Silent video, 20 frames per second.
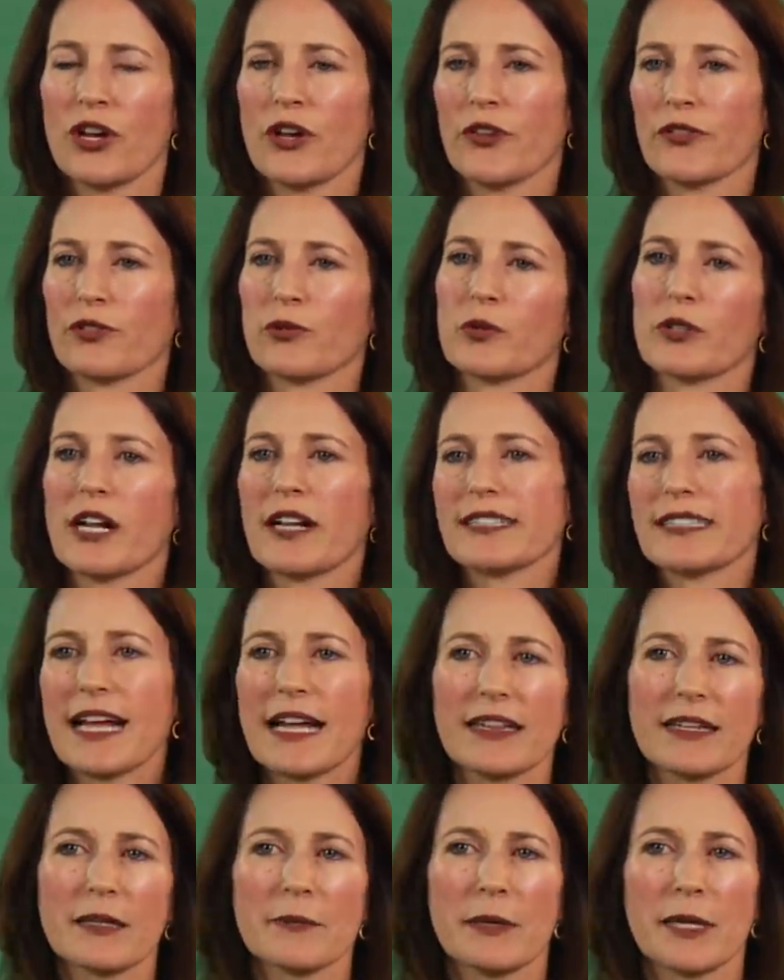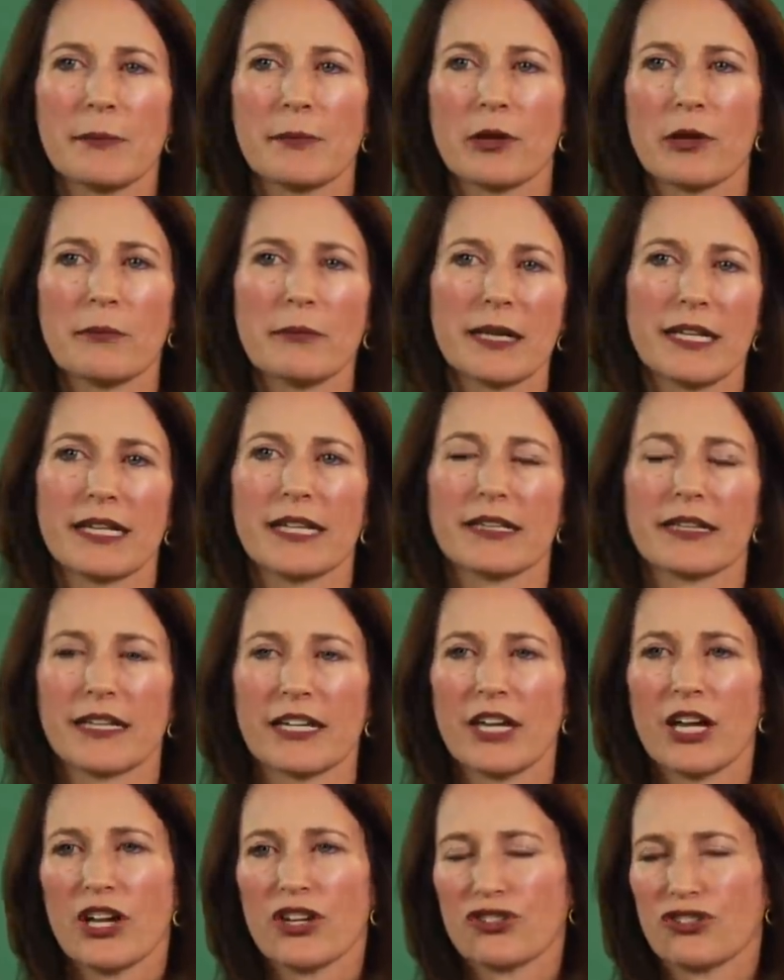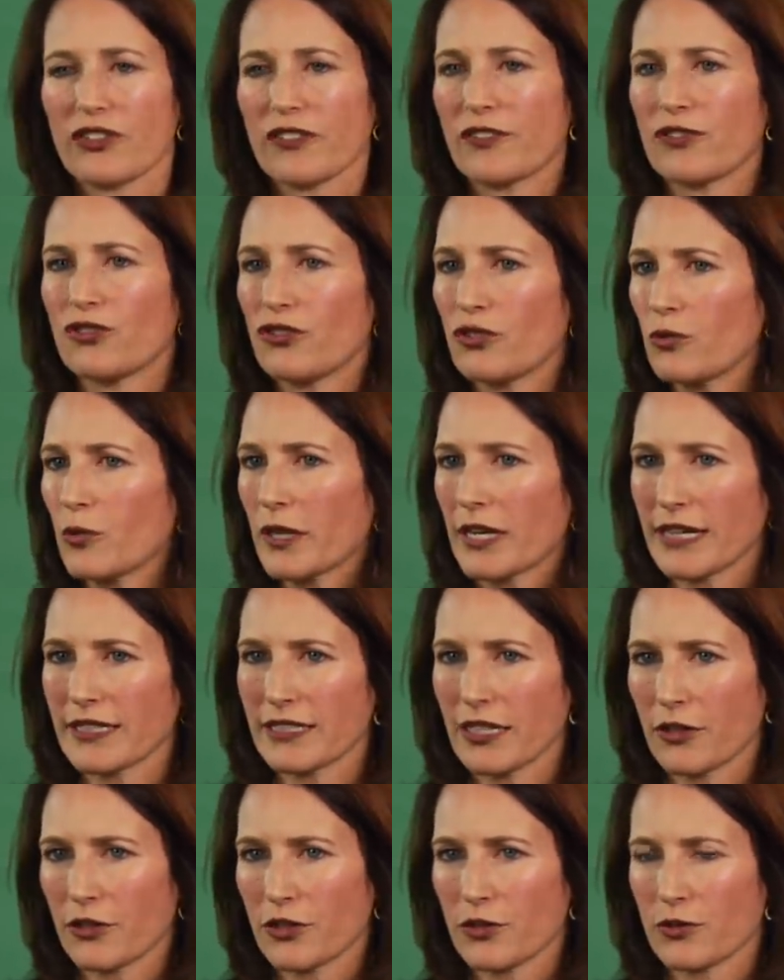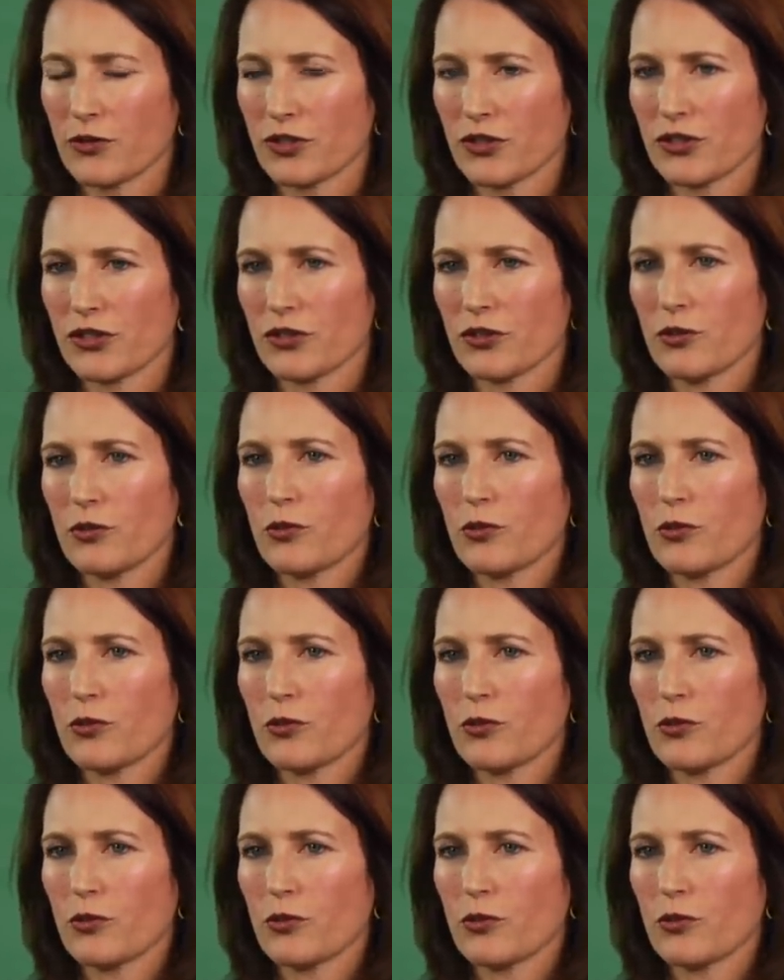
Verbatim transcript: So we're not telling people immediately, just do what I tell you to do.